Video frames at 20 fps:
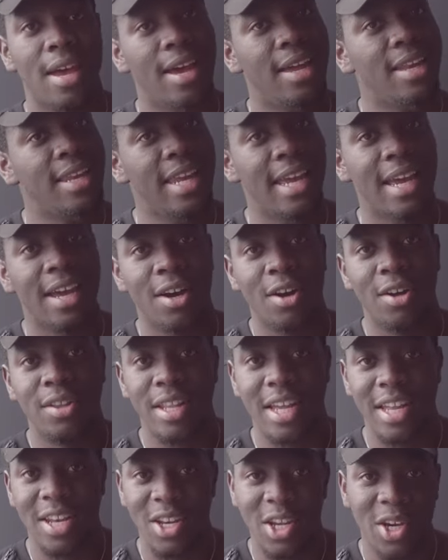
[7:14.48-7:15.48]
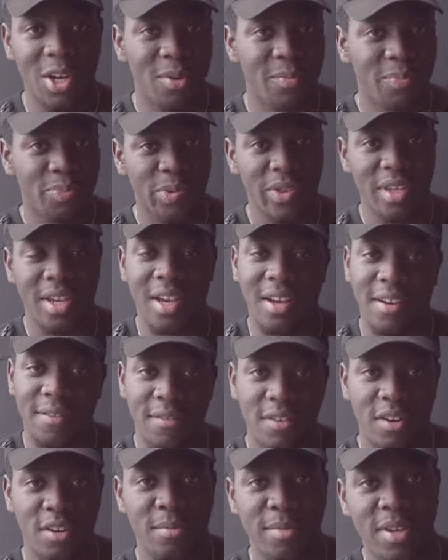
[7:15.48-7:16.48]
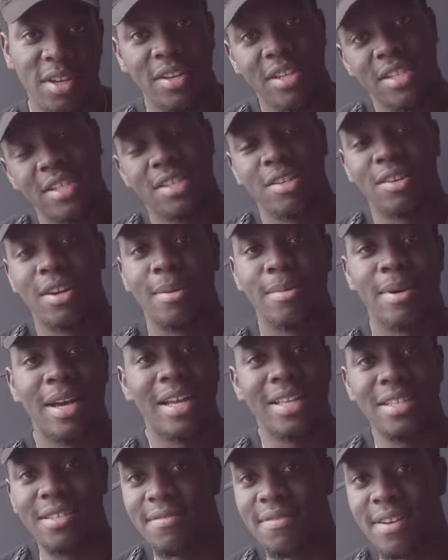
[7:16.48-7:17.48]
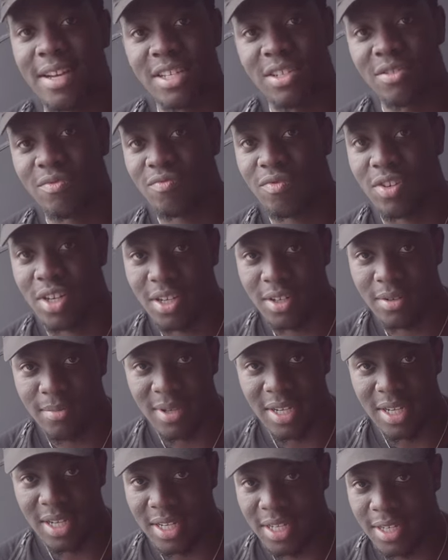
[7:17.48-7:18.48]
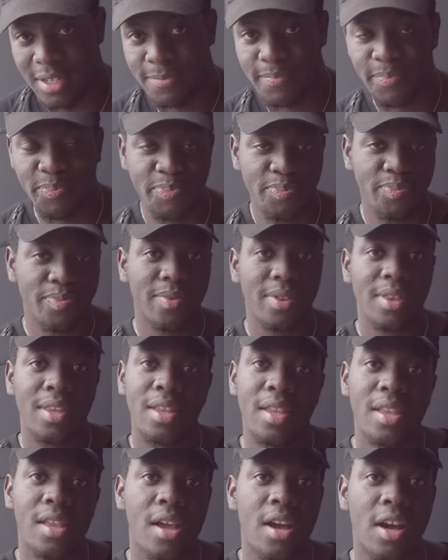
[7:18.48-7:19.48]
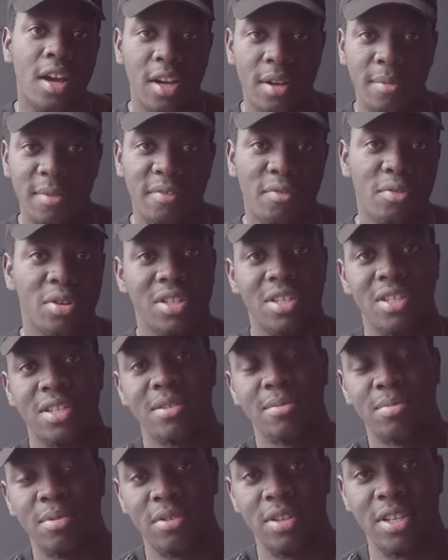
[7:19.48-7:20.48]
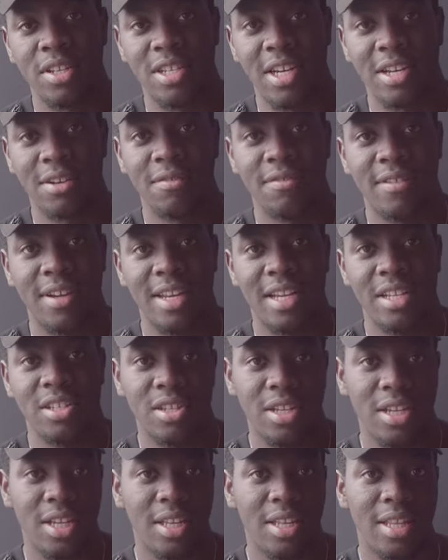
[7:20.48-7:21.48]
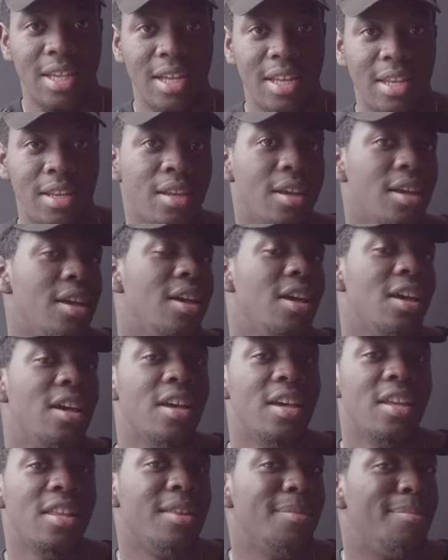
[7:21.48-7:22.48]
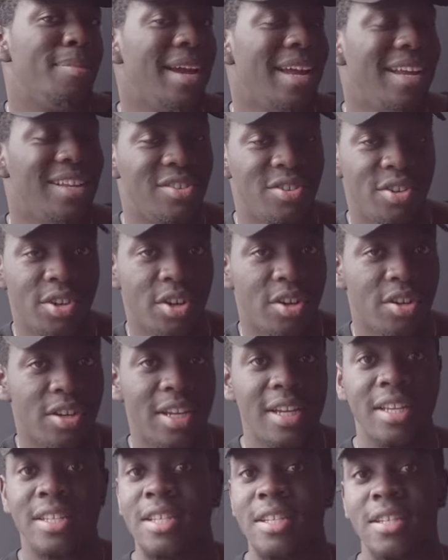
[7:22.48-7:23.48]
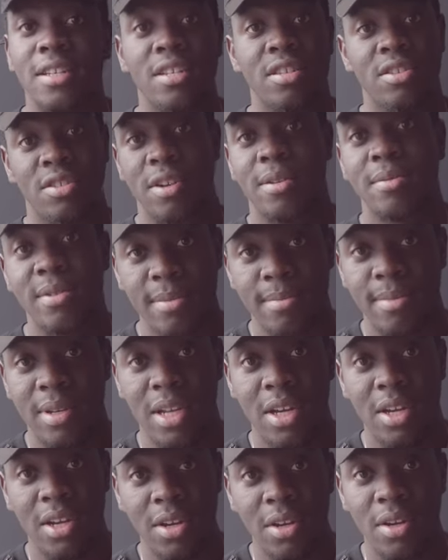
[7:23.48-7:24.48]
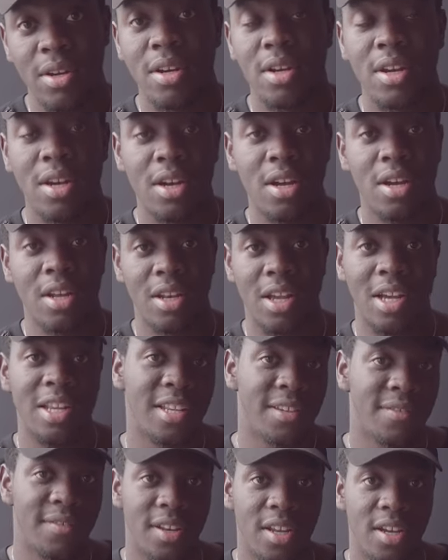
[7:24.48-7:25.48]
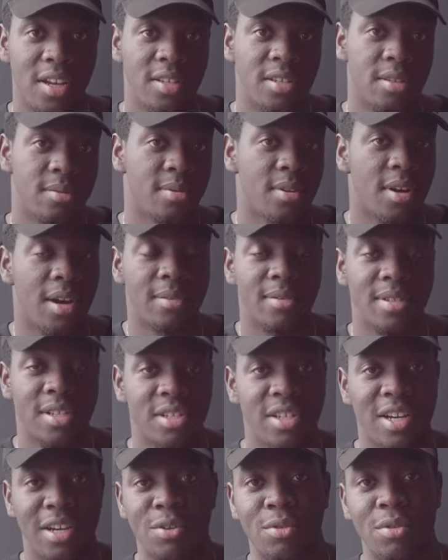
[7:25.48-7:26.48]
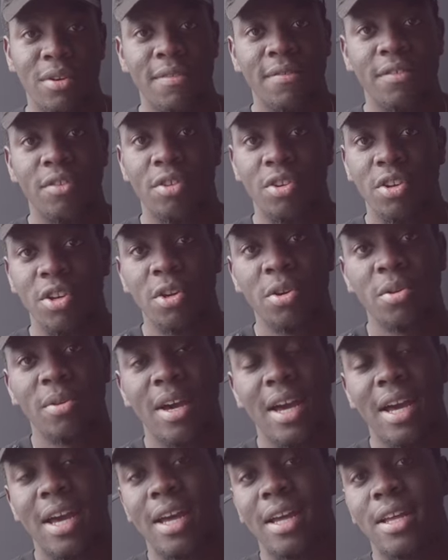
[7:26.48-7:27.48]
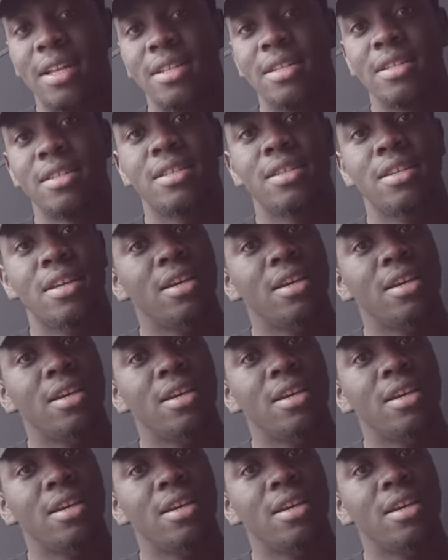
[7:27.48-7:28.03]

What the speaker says: And yeah, on that note, follow me on Instagram at @fashionroadman. If you want to support the channel financially, then the Patreon is in the description below. Like this video, subscribe to the channel if you're new, and